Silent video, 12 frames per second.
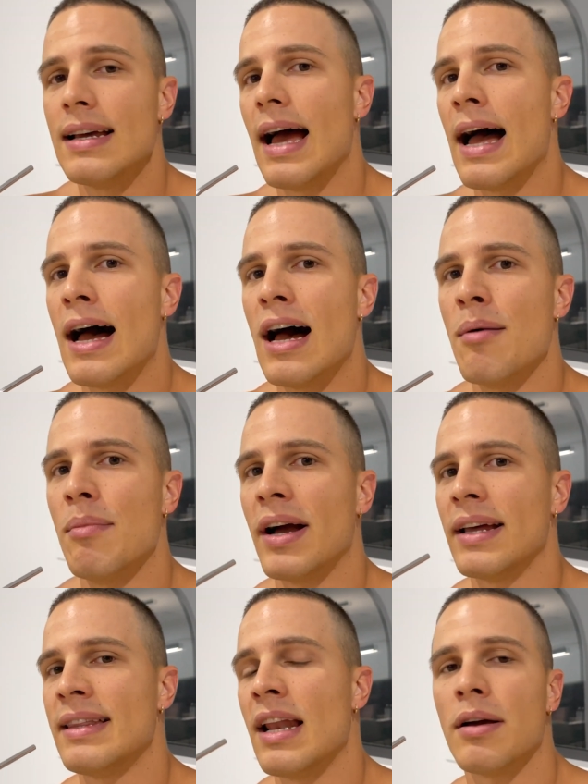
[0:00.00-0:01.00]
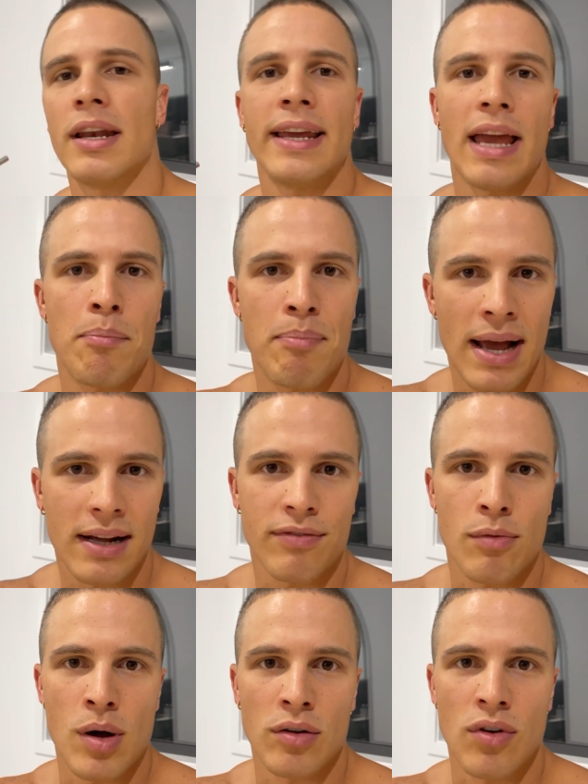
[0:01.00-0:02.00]
Then I'm gonna get back
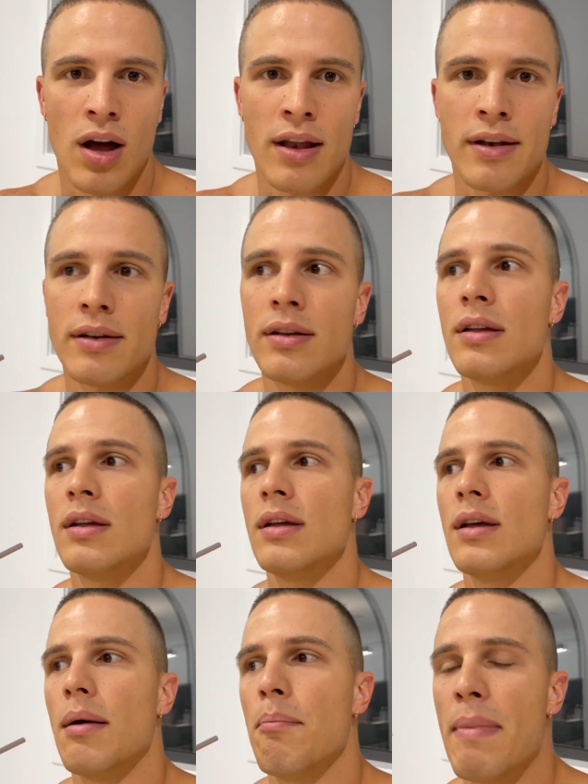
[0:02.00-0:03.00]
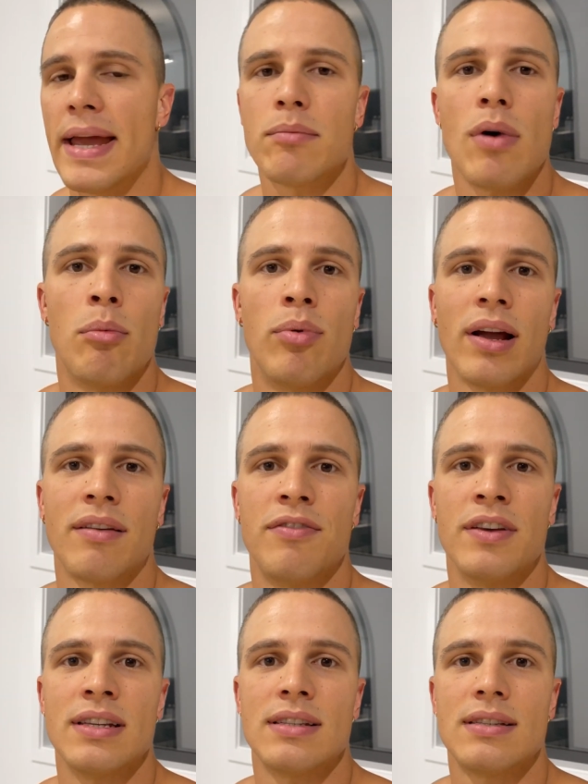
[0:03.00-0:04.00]
from my run, make my
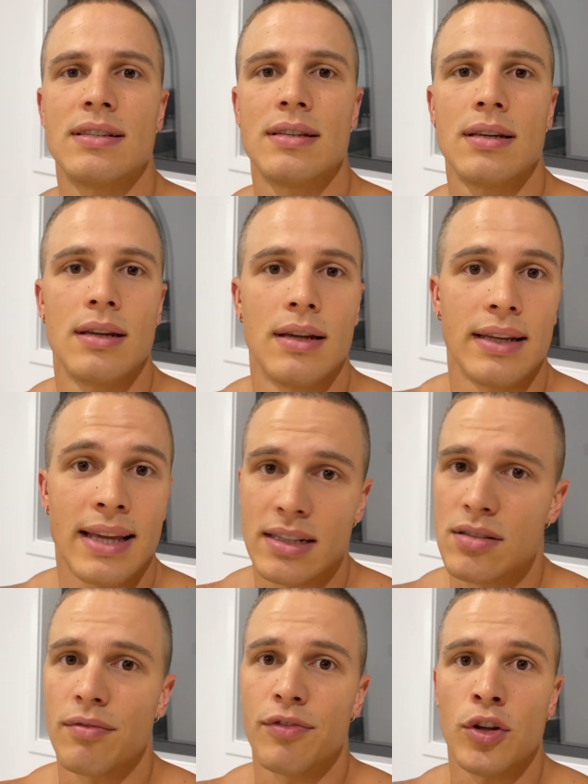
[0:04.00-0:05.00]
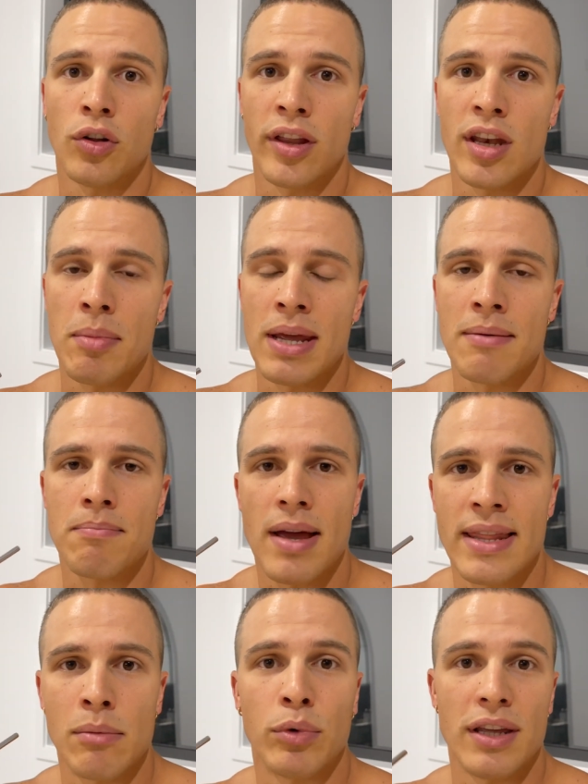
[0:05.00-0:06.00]
breakfast, get some fuel into me,
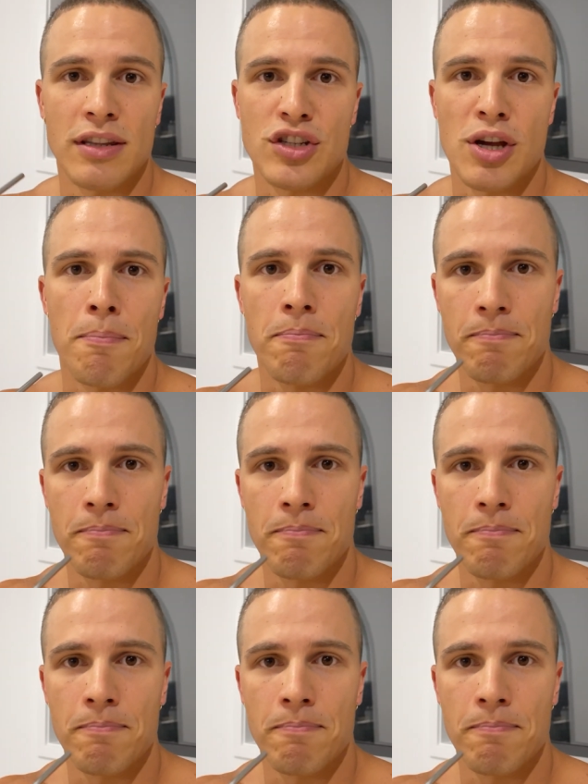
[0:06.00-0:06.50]
and then we'll hit the gym.